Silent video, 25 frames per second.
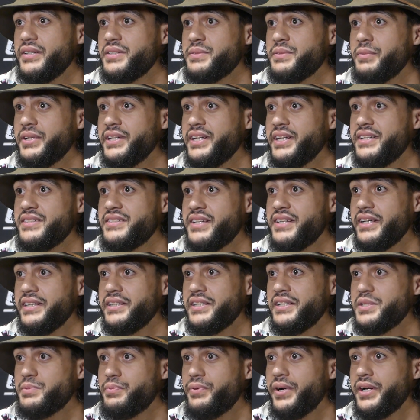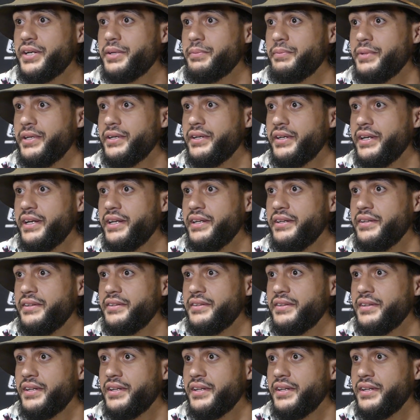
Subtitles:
is my dad saying that he's proud of me, and